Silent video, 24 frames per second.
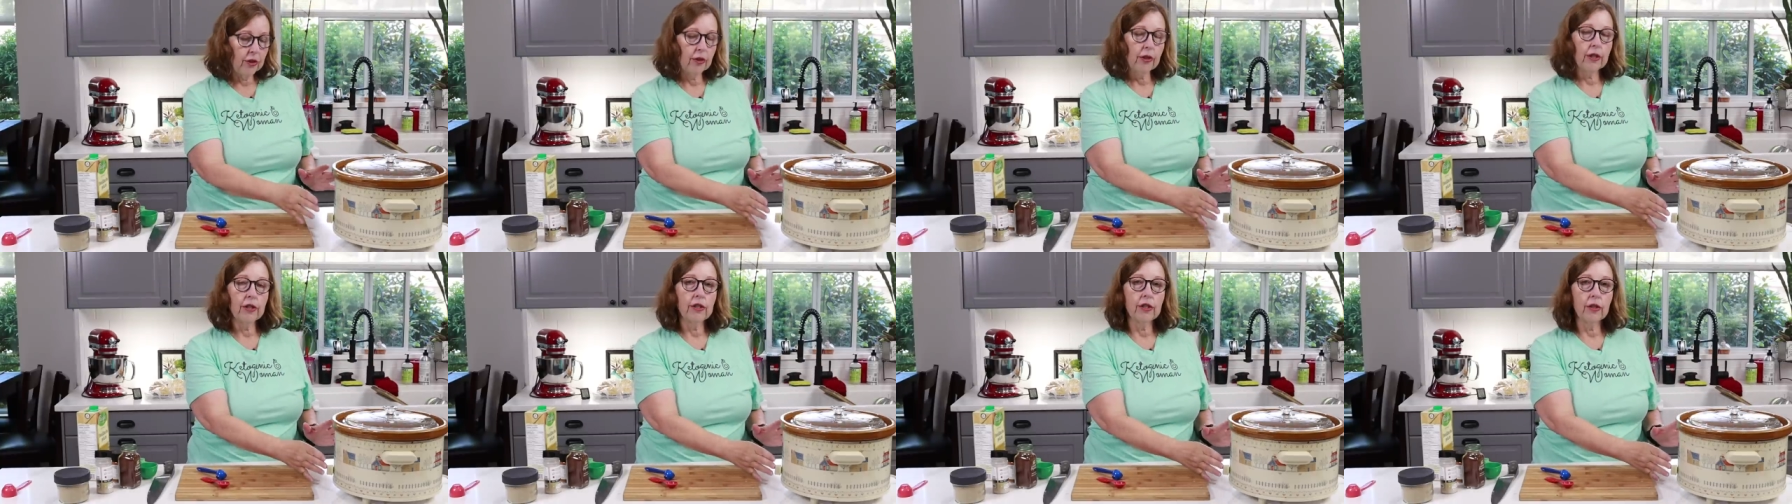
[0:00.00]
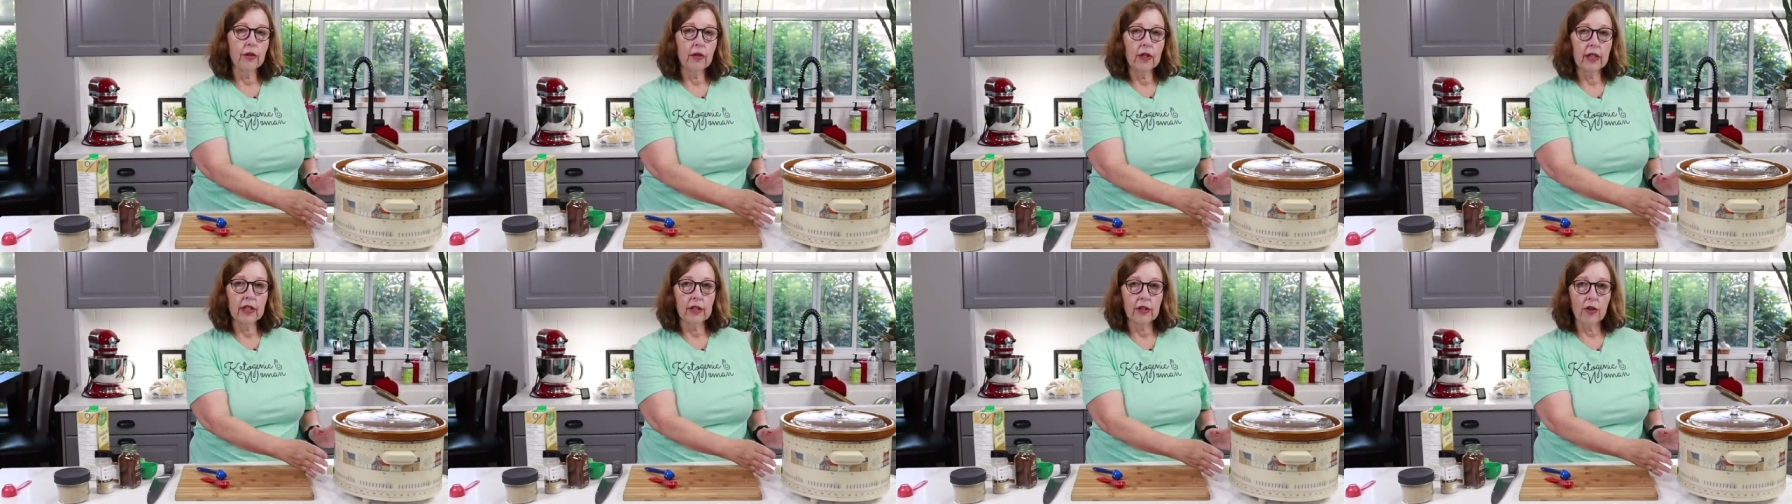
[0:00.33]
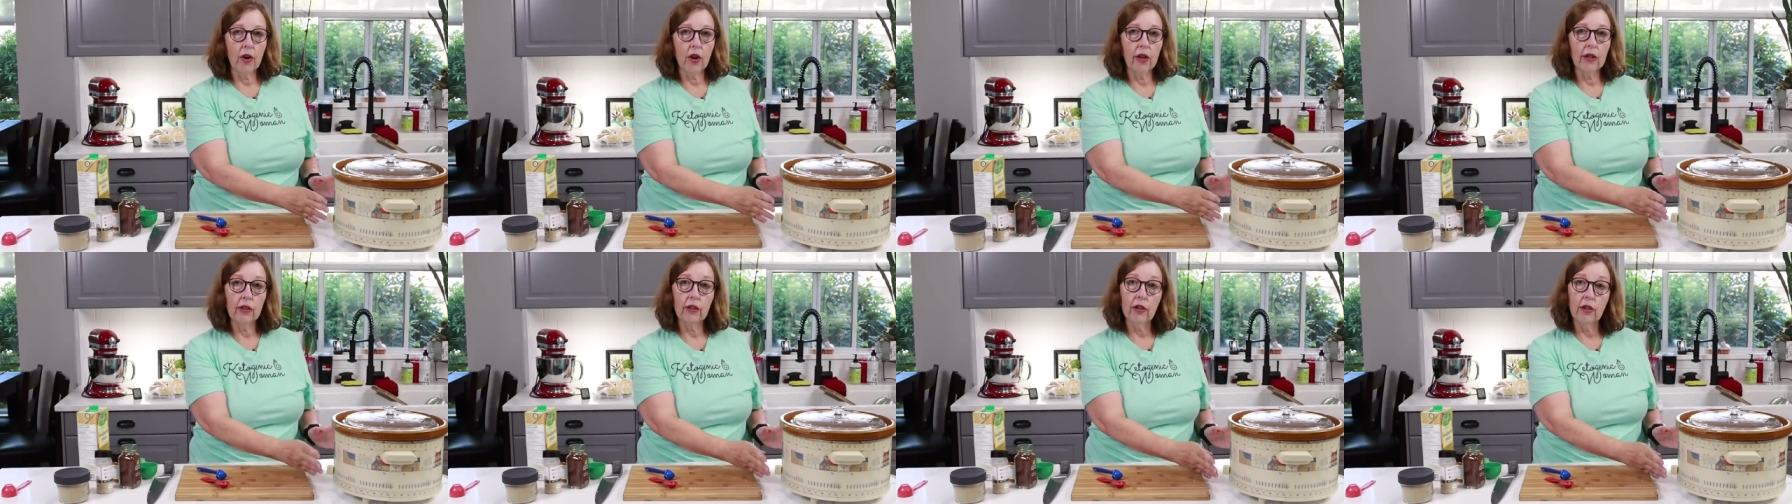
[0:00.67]
You can do this
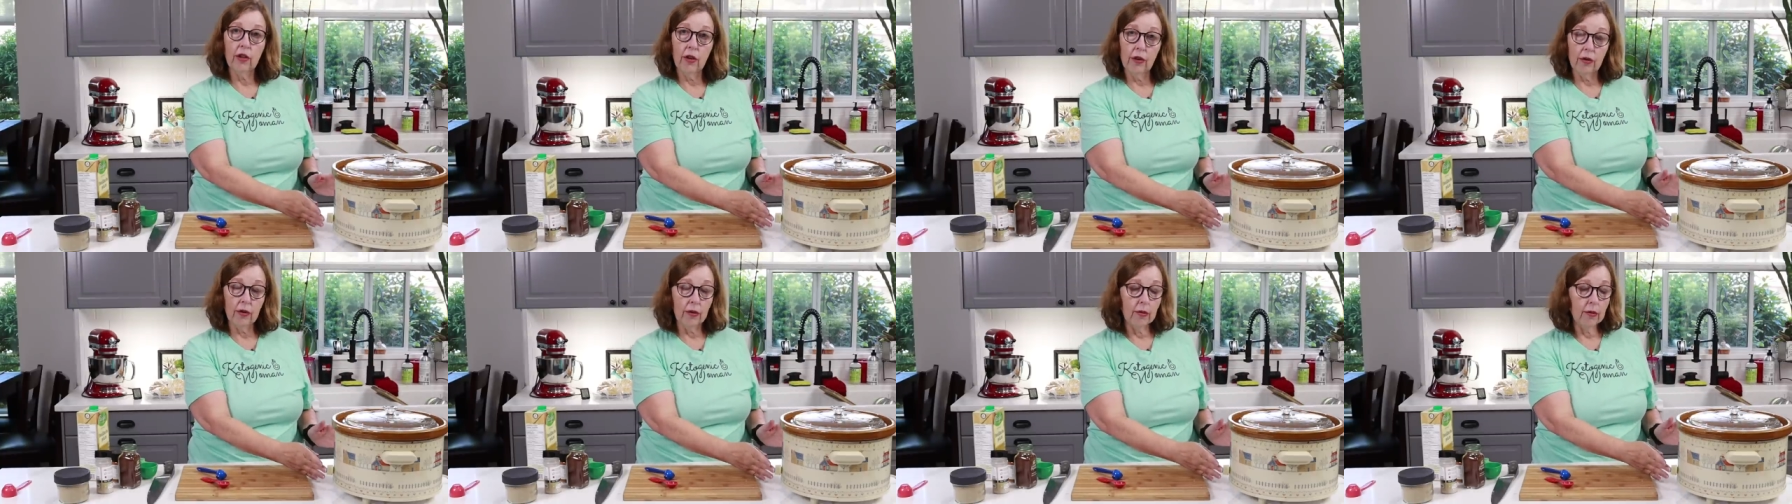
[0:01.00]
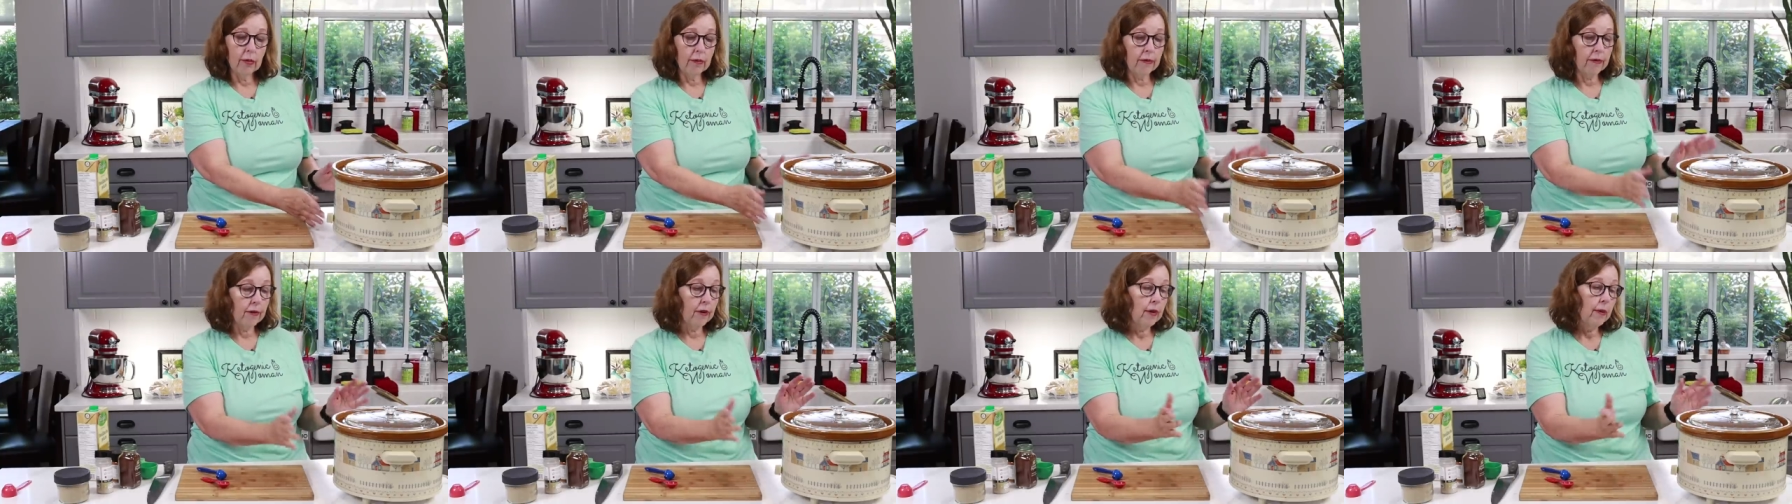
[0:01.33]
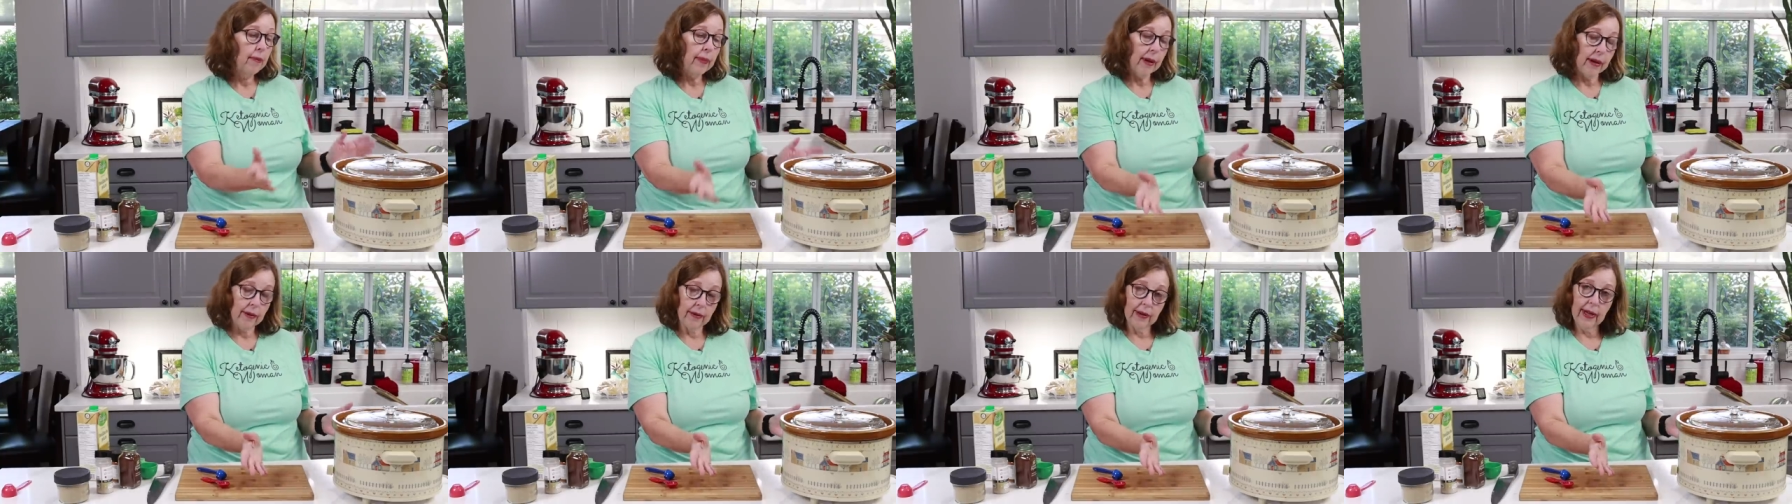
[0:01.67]
on low for
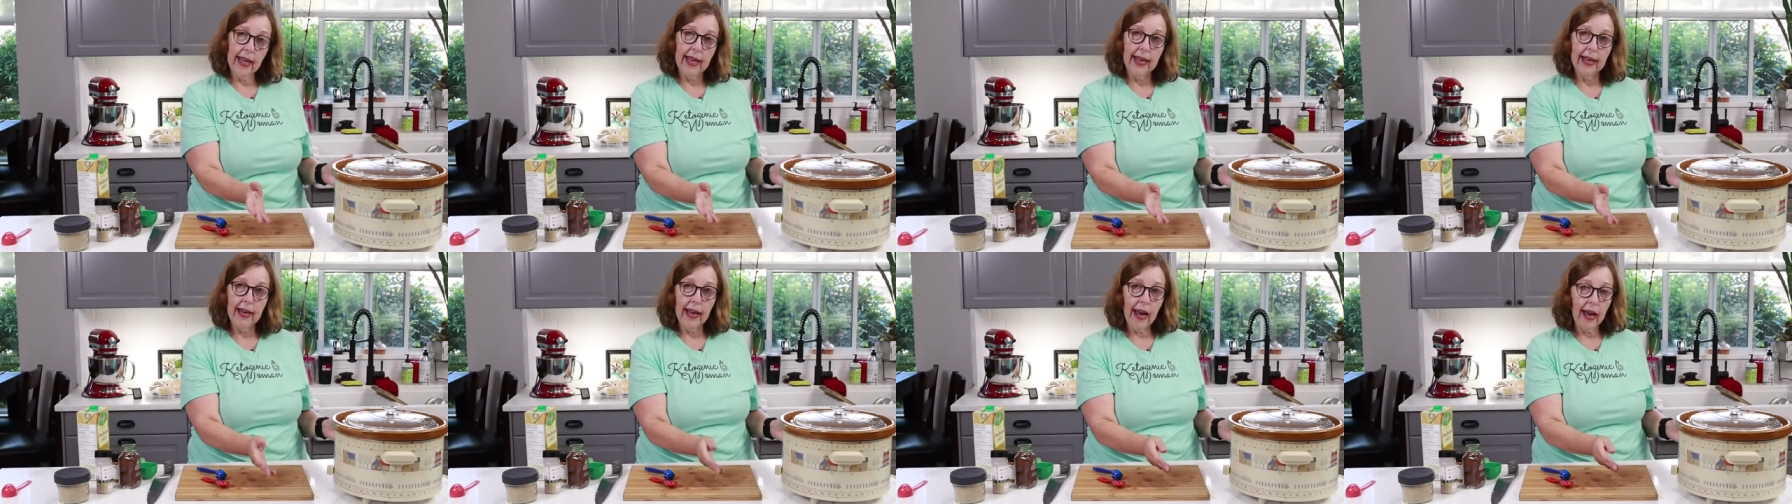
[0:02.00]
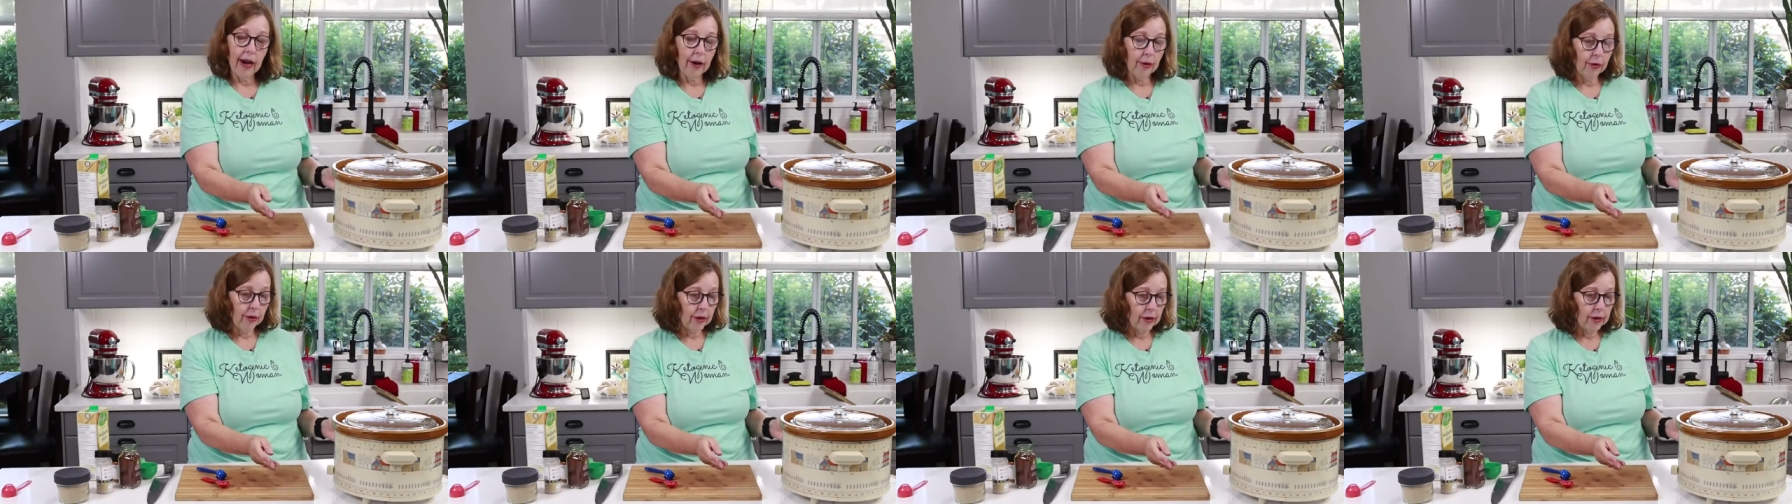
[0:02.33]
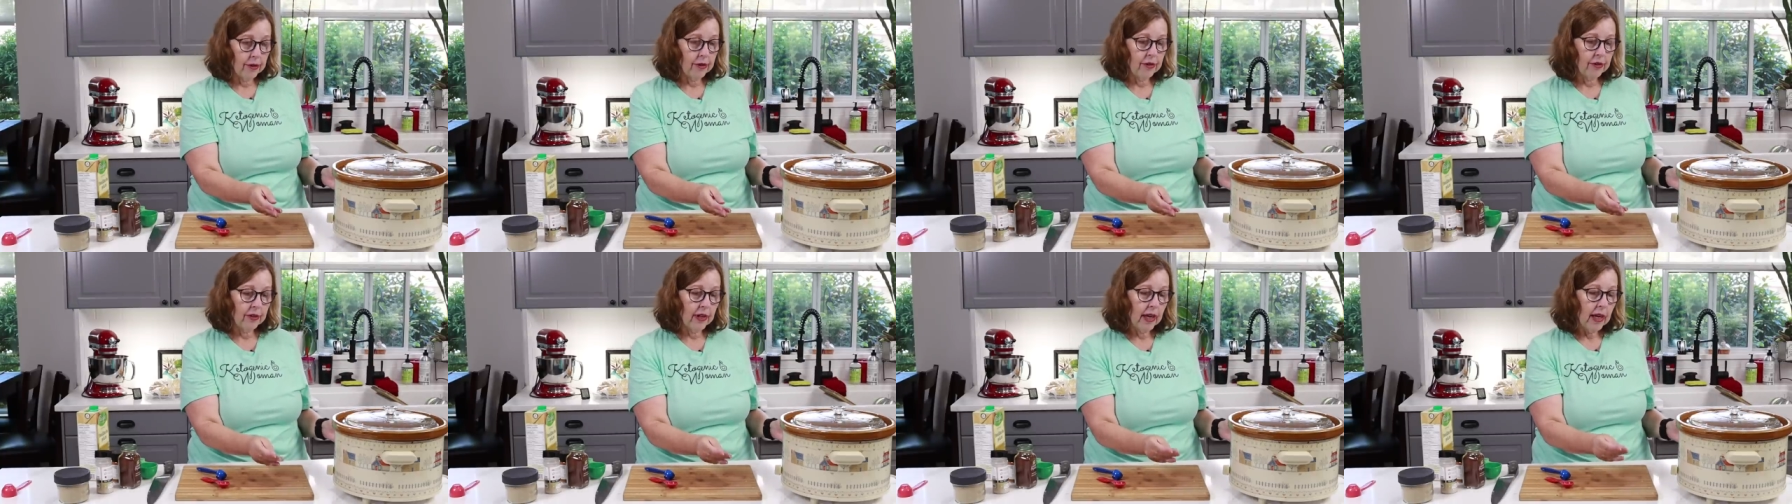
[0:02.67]
about eight
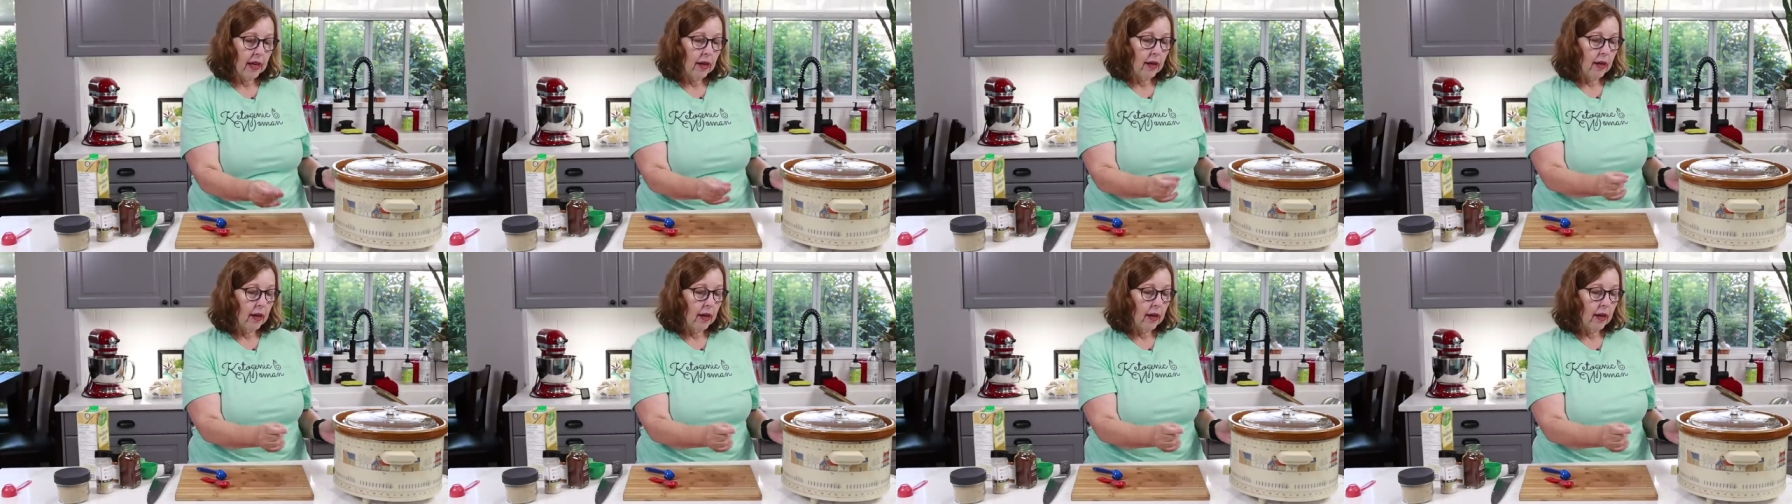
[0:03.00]
hours